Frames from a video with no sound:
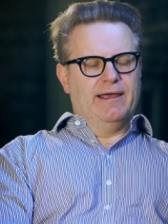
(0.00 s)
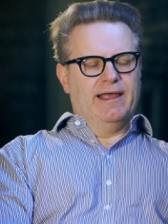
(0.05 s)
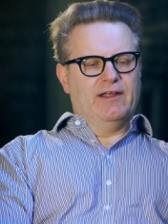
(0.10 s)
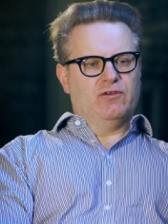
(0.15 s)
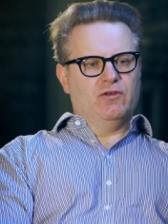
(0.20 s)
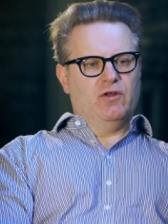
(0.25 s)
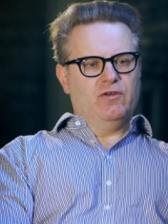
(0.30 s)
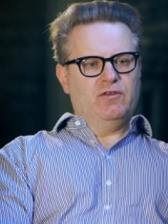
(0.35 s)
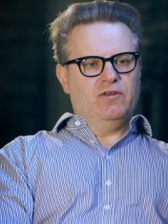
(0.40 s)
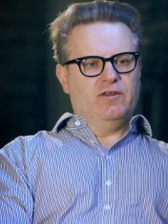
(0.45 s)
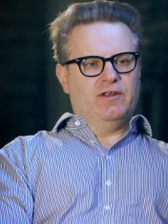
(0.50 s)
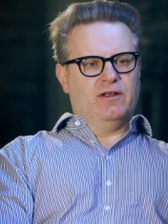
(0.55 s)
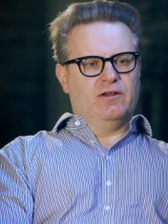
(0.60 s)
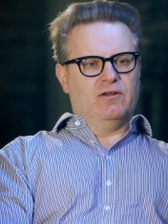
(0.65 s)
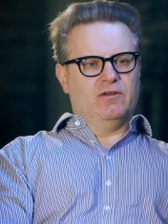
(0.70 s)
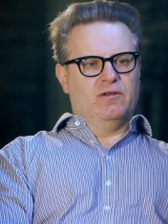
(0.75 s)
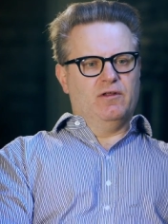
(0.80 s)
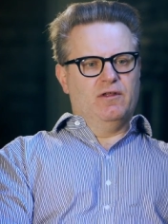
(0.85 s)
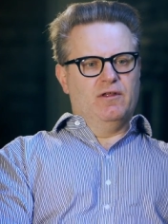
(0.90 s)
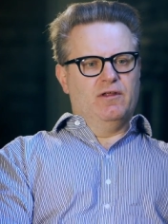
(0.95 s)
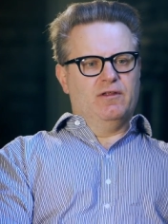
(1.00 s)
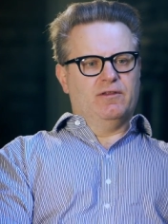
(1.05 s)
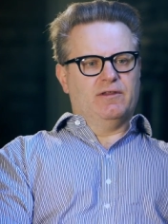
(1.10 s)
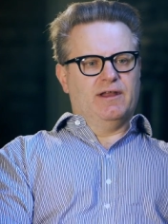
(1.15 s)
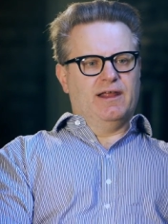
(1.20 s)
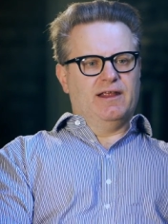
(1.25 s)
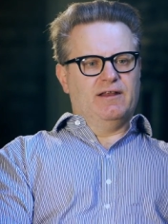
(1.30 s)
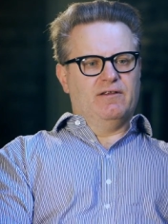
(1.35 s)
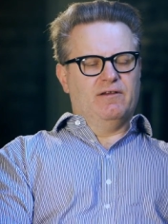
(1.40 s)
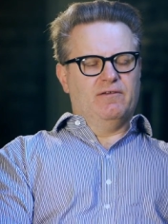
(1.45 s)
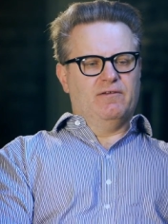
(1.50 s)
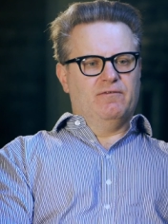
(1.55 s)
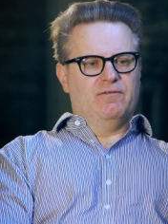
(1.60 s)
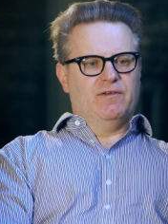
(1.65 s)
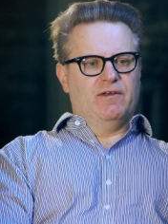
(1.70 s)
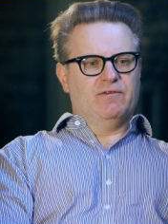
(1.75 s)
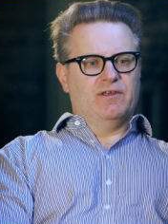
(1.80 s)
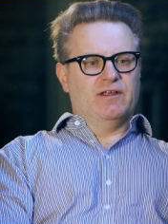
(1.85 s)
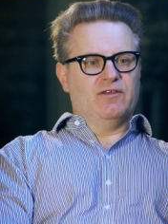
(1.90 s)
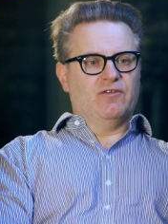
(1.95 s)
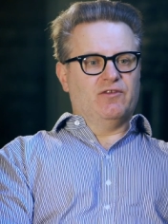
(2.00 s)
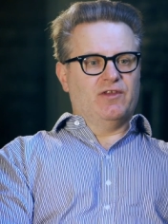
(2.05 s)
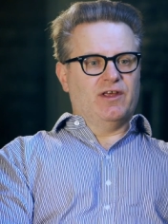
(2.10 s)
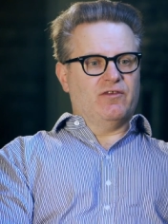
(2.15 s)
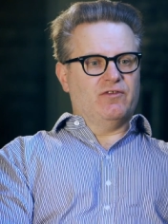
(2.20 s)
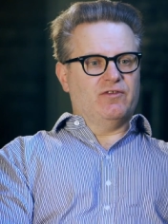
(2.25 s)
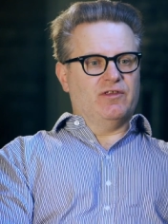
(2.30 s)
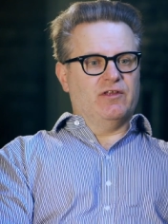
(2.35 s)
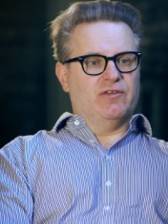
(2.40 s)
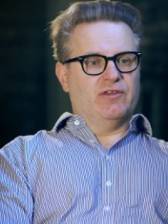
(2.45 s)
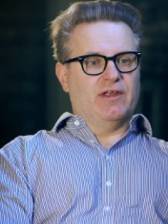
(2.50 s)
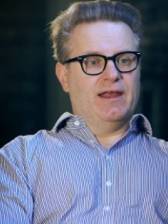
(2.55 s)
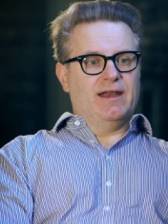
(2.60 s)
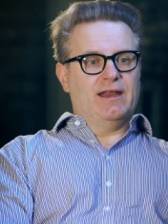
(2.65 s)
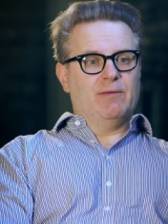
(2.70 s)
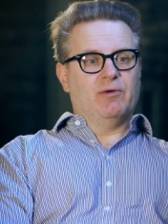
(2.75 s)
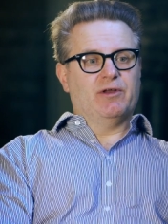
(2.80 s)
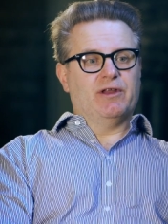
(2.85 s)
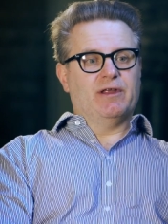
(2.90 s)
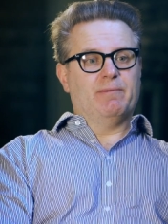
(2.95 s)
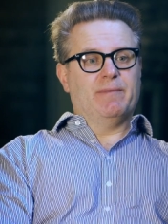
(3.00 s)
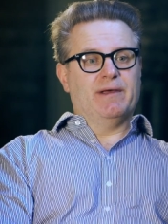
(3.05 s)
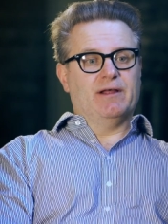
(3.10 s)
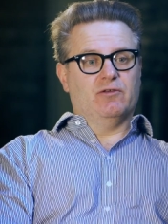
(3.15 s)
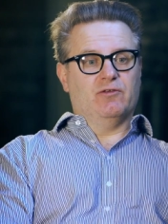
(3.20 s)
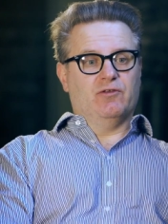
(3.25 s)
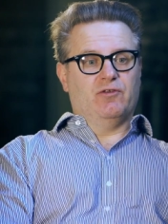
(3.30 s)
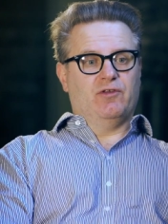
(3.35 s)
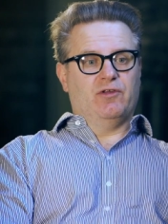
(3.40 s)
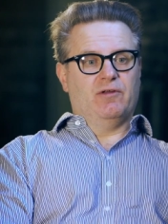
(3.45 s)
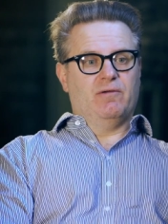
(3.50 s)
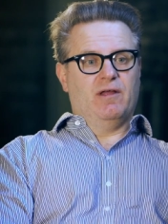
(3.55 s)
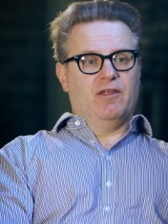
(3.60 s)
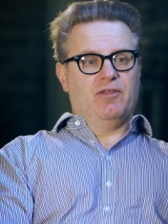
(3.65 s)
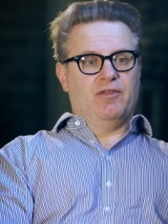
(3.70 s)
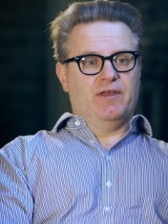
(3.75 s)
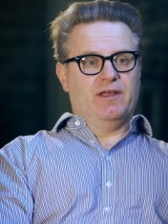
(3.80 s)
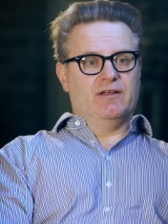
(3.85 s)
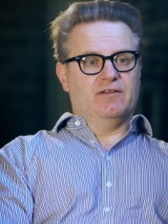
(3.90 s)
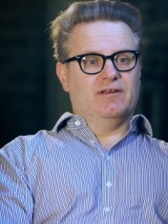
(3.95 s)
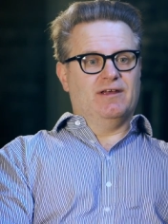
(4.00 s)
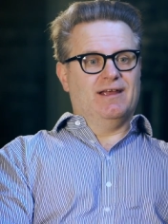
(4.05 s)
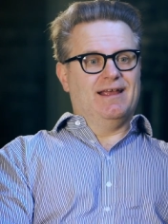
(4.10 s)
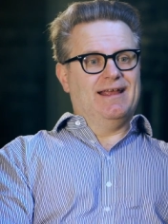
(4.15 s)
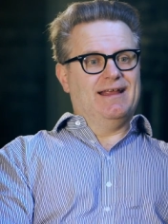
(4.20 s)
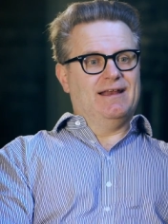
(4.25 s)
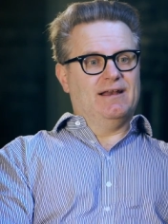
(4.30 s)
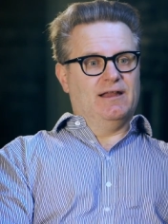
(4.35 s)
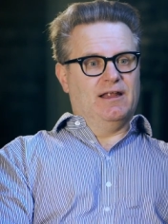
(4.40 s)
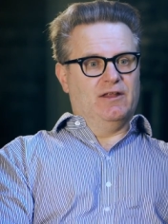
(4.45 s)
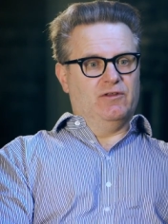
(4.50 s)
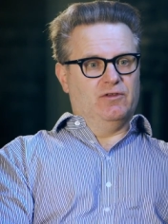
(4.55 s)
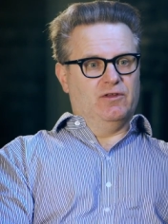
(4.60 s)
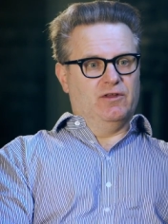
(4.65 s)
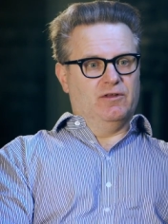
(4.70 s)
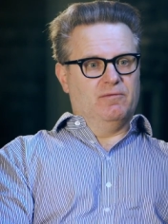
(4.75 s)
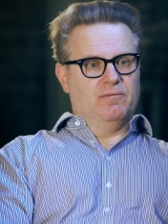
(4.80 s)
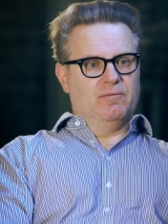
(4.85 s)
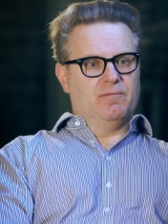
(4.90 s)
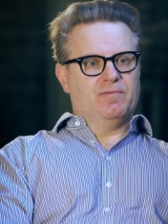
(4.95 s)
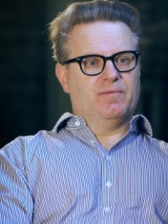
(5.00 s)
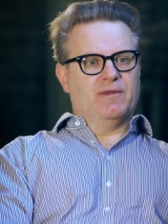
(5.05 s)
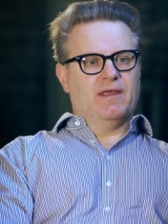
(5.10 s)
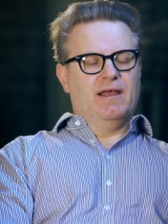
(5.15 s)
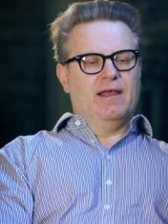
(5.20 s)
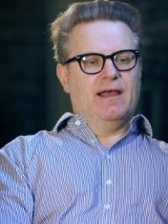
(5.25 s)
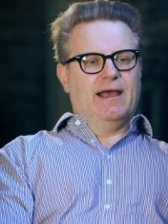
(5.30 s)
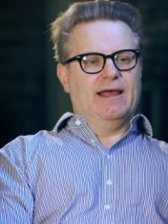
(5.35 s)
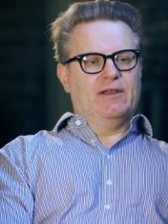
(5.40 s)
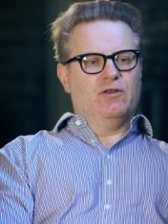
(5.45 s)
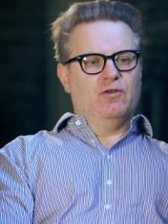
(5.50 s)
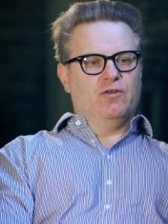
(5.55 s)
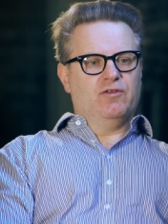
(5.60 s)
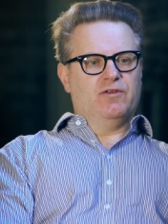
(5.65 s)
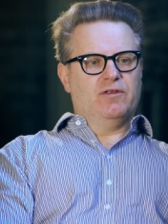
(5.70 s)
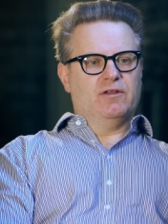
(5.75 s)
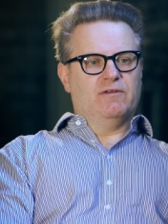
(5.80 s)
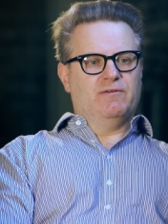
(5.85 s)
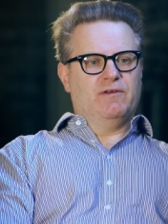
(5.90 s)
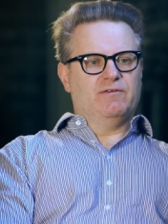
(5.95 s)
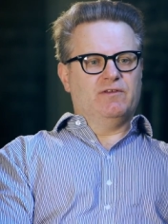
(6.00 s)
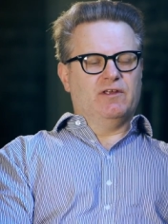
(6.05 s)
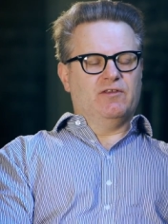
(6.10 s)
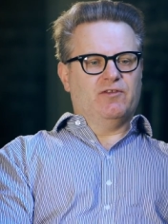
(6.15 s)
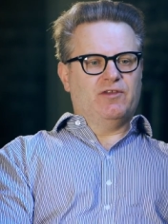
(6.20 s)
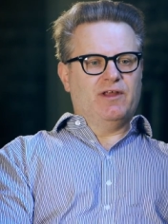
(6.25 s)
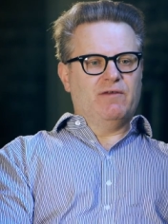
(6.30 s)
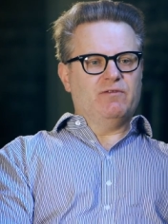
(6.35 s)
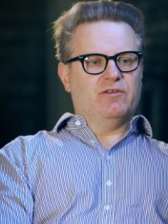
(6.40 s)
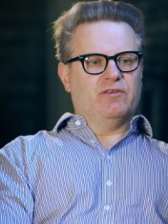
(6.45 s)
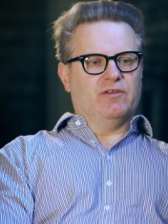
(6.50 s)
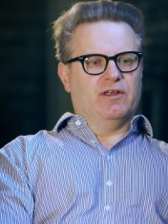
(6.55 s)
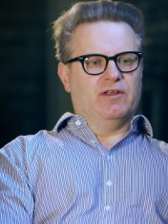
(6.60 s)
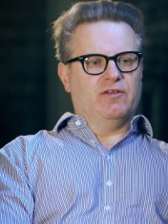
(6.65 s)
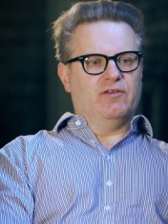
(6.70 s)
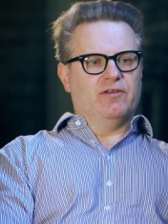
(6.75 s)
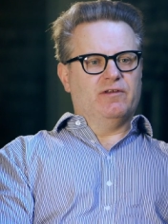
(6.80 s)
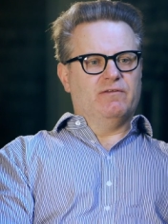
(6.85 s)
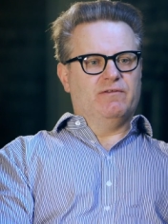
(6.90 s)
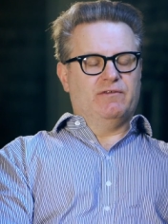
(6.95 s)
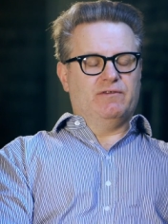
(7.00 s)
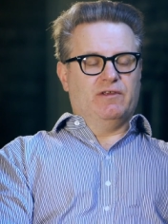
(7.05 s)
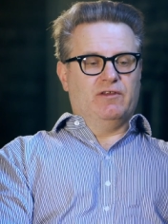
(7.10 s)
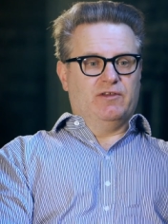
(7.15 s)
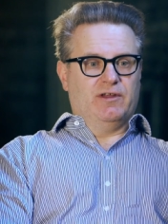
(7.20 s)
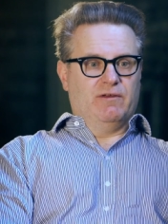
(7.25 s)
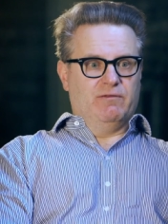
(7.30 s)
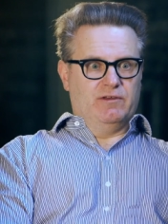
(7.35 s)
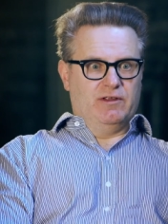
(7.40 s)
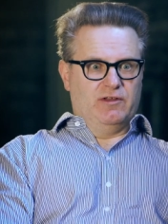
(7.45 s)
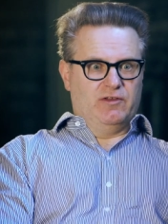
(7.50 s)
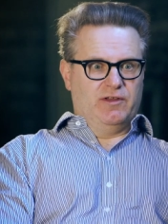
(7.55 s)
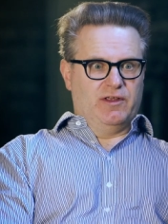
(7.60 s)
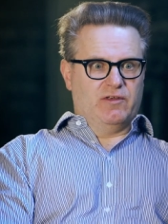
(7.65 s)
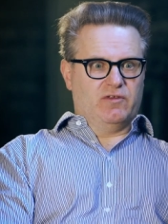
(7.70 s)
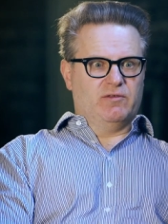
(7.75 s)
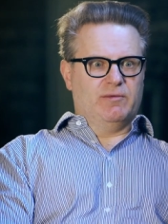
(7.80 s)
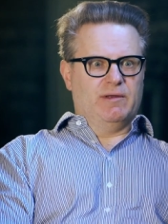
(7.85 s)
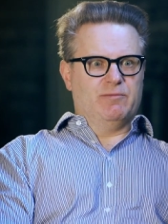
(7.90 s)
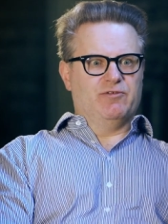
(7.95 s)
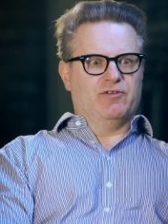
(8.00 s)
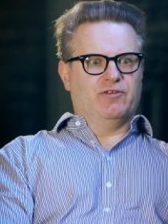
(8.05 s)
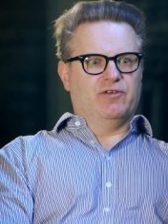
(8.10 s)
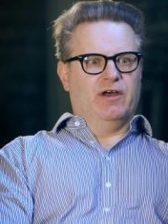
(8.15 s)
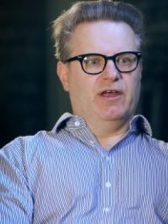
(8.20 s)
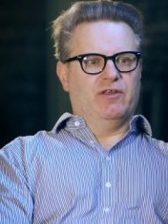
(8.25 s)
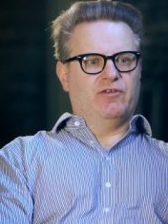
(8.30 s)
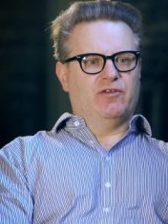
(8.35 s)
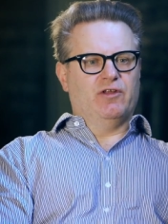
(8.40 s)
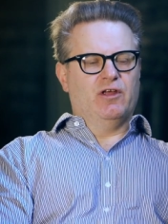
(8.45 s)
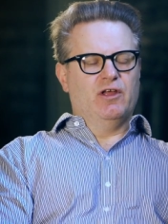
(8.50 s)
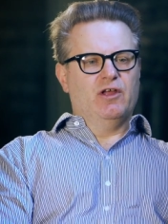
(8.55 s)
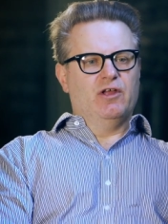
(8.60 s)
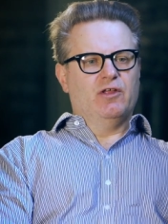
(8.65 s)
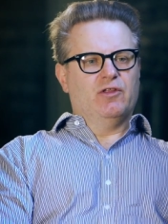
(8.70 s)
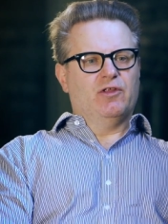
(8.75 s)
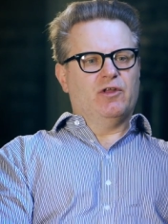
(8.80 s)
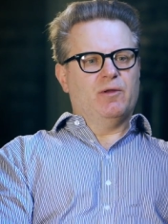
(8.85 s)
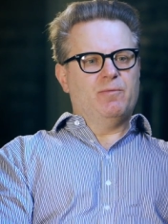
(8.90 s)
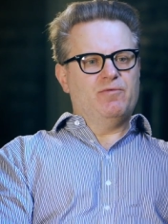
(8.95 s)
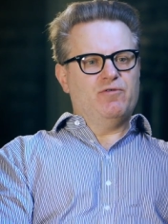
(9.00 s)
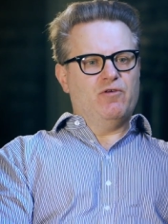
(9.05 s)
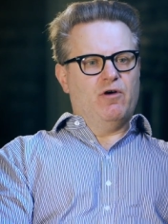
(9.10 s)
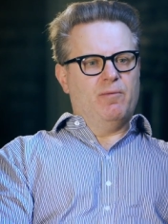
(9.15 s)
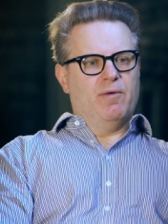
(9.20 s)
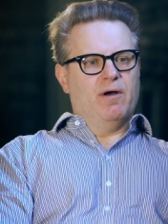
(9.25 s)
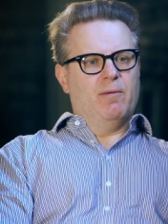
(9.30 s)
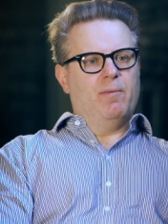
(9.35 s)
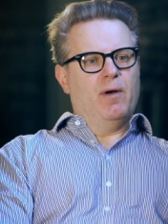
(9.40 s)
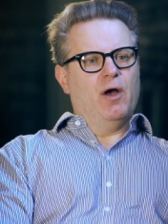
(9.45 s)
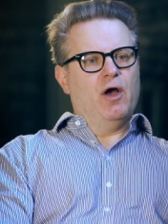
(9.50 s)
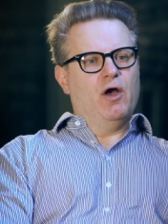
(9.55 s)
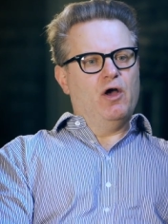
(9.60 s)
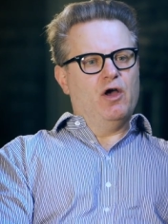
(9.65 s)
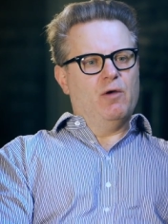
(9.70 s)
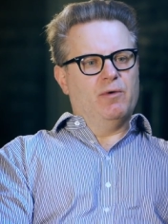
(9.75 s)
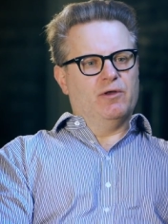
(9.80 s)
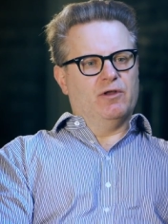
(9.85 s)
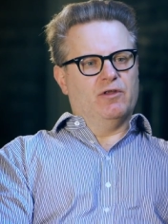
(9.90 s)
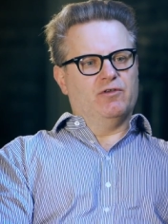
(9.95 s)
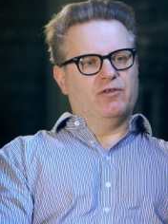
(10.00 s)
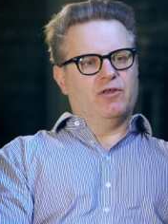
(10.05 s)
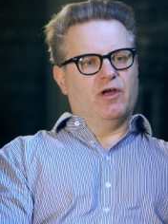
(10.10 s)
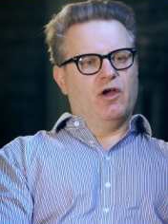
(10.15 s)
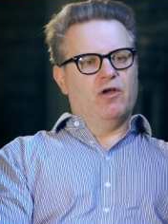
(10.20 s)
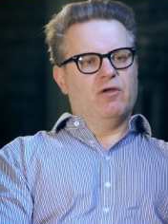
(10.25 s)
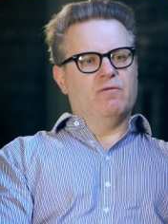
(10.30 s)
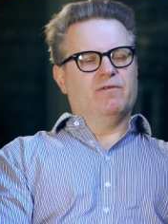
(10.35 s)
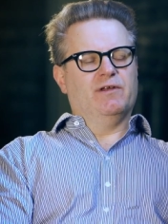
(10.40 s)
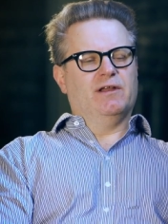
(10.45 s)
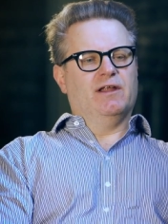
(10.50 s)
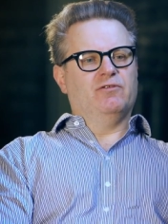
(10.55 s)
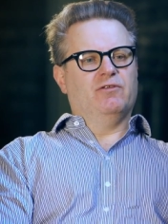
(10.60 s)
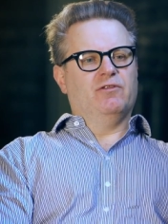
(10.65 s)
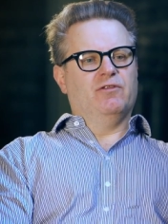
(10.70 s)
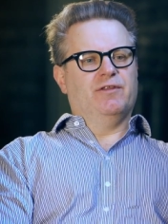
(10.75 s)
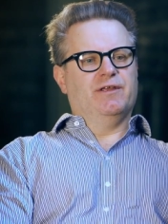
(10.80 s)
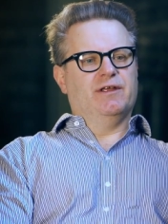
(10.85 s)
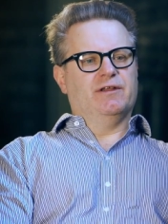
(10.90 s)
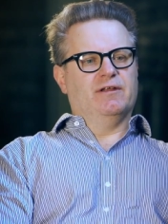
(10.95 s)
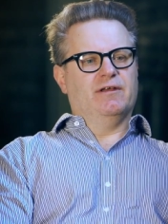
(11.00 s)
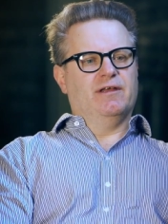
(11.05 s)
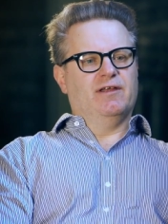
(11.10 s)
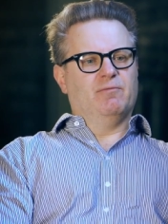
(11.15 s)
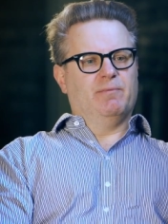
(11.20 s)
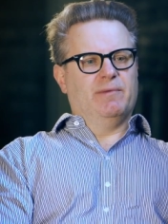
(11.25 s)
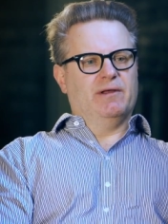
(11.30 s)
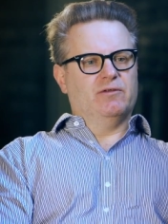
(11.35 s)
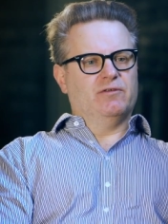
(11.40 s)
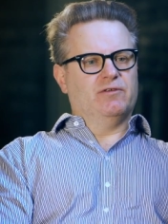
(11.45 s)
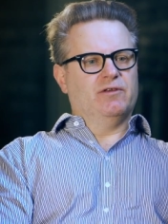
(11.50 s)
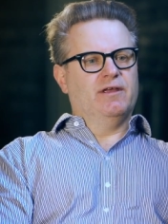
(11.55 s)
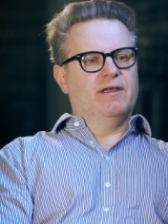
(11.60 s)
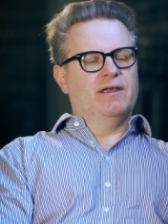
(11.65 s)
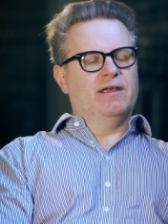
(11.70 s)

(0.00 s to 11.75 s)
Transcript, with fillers: It's not until the late 1560s that anybody builds a theatre in London and not till the 1570s, 1576 to be precise, that a proper permanent home for London theatre is built